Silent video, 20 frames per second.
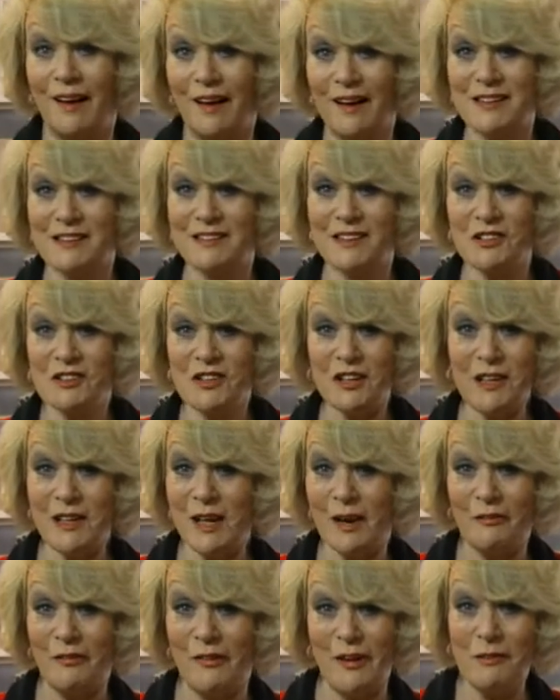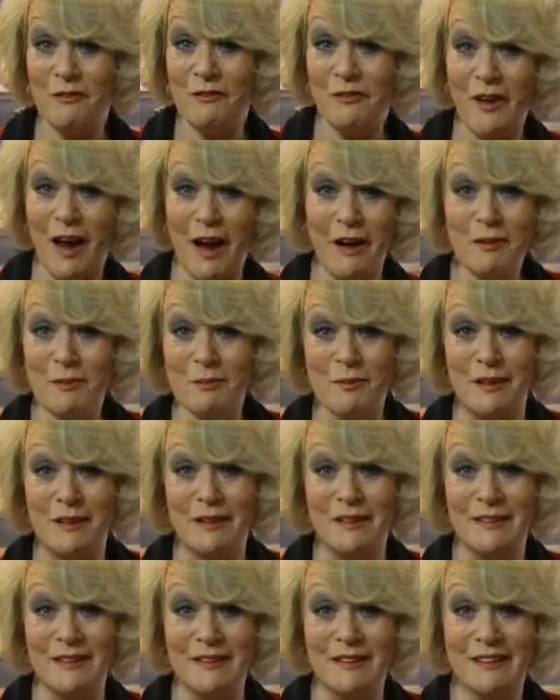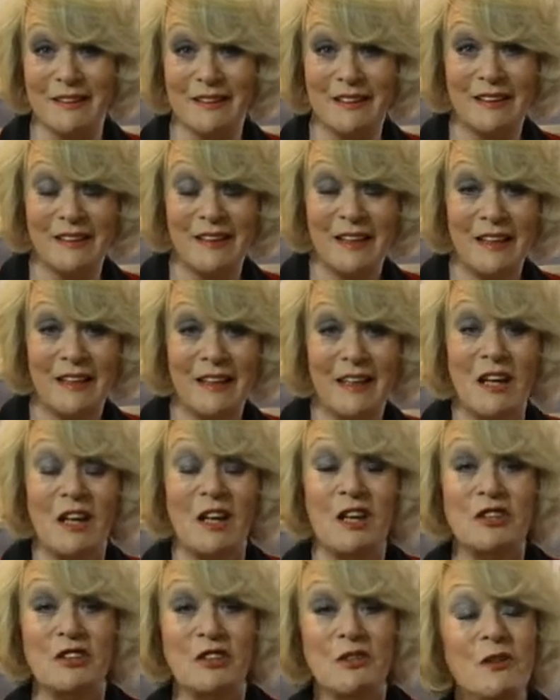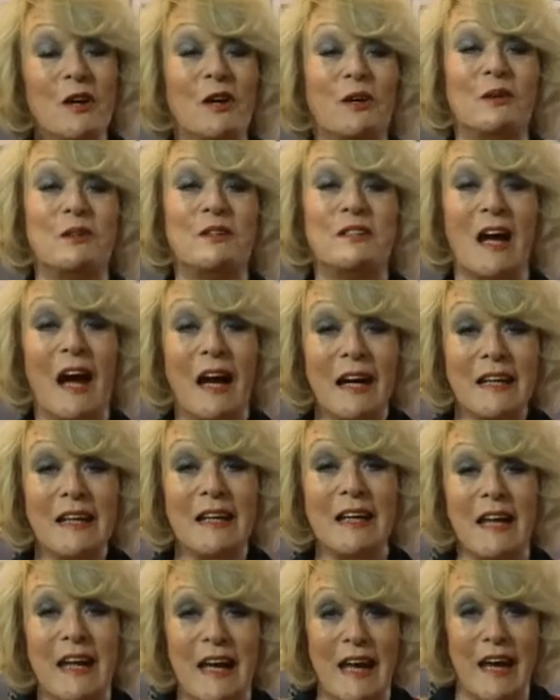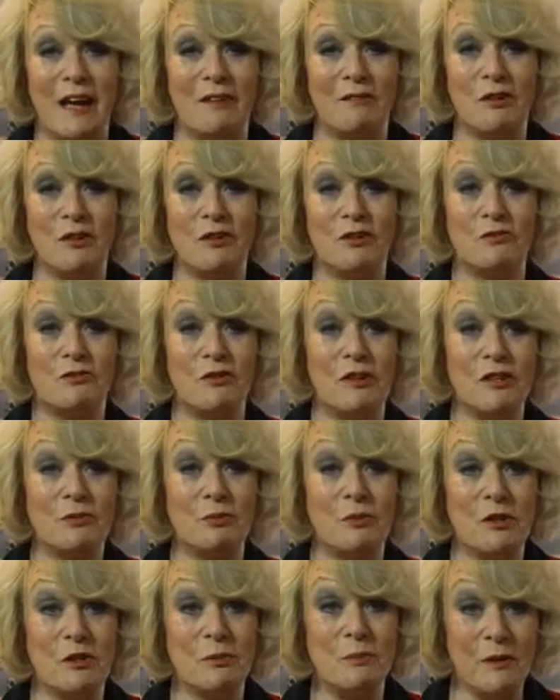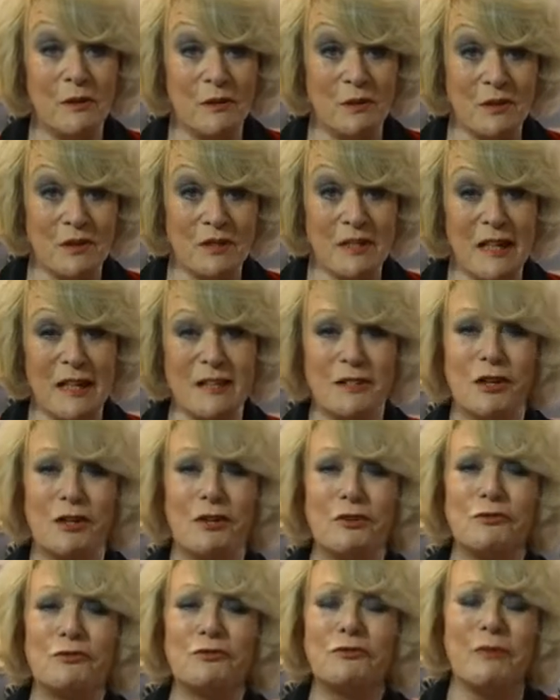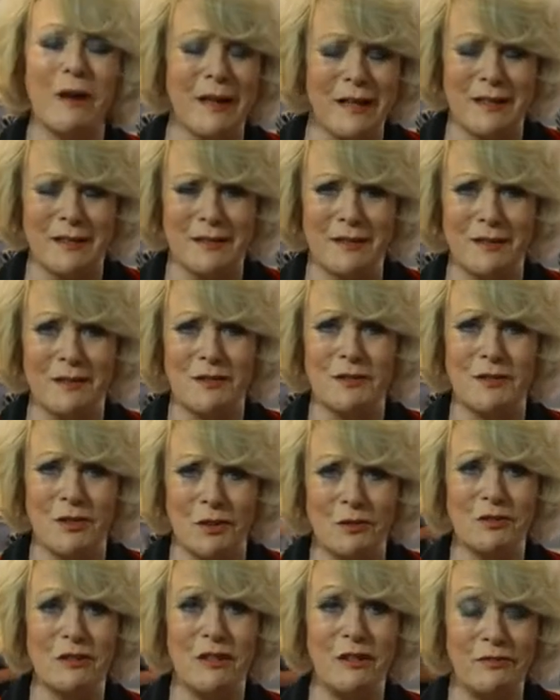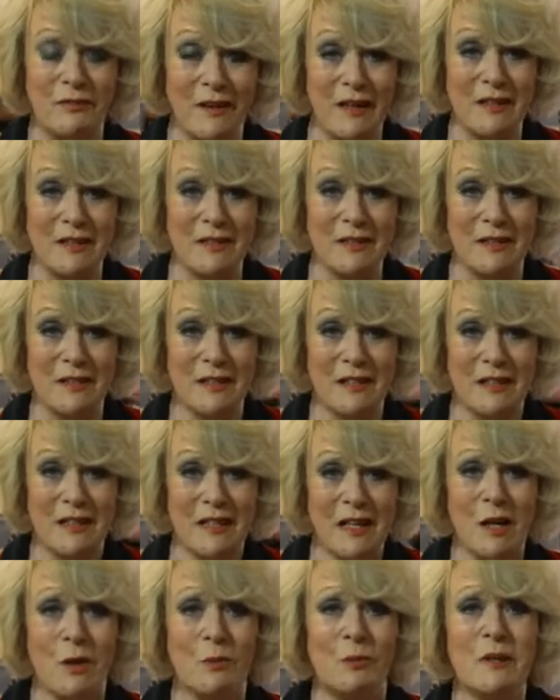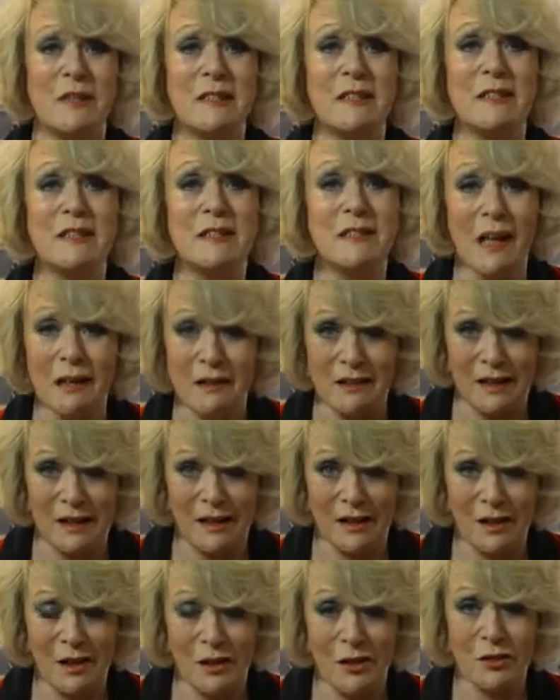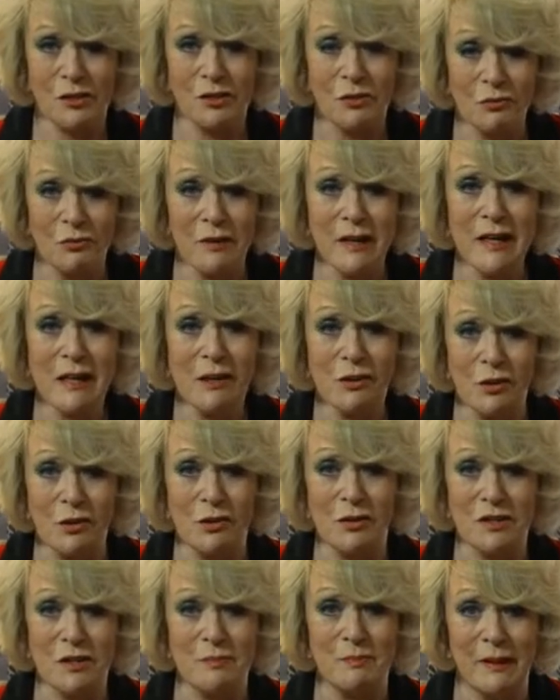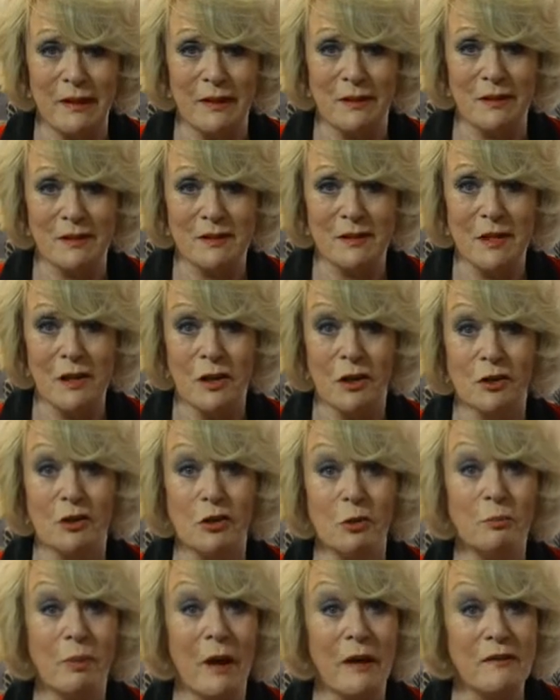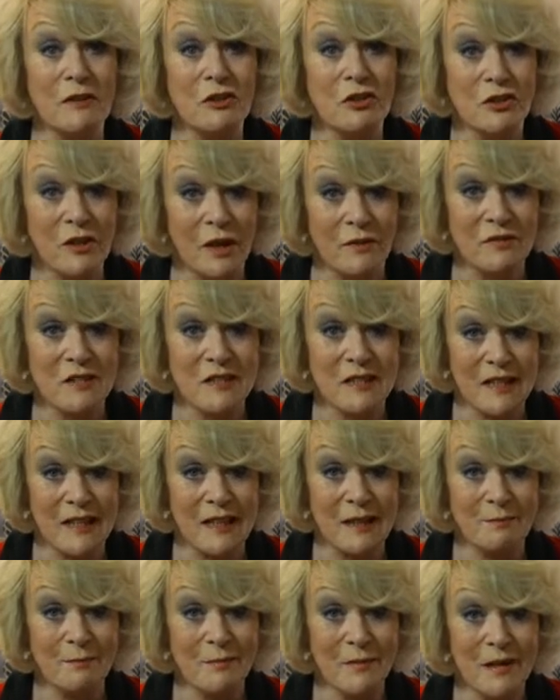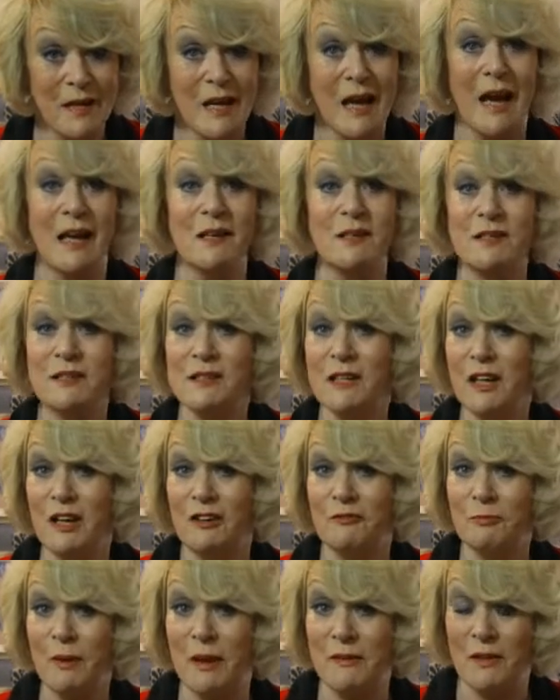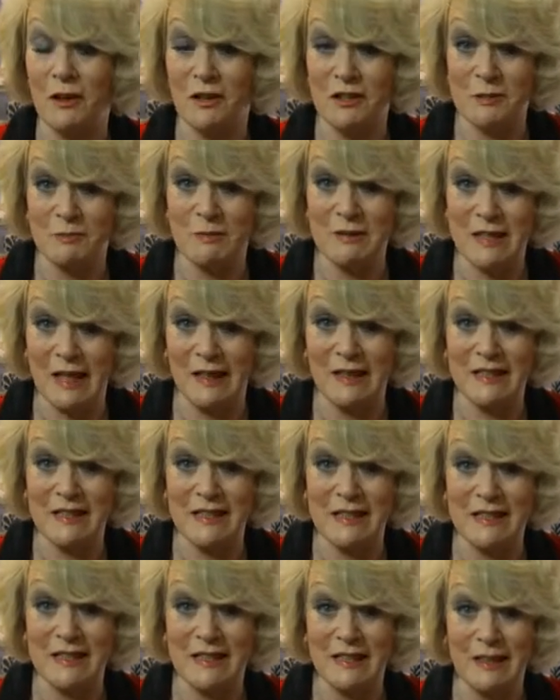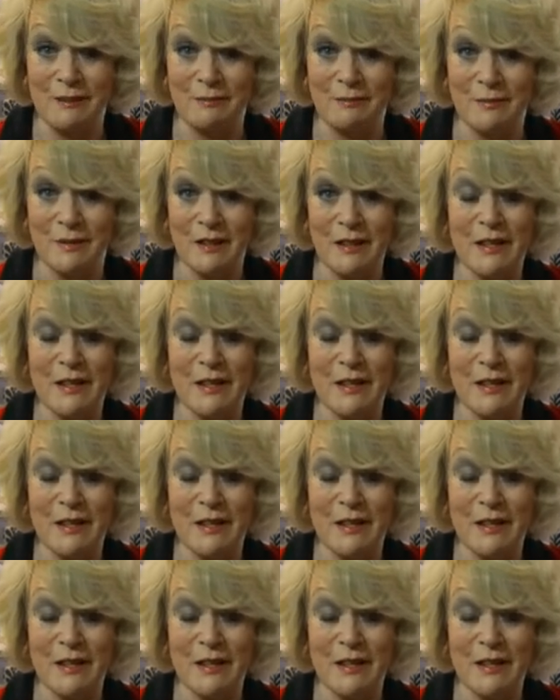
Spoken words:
Such a lovely environment. Do you know, dining here at Droitwich Mews is a great social event with stunning 3-course meals cooked by the chef's team and served by the hospitality team.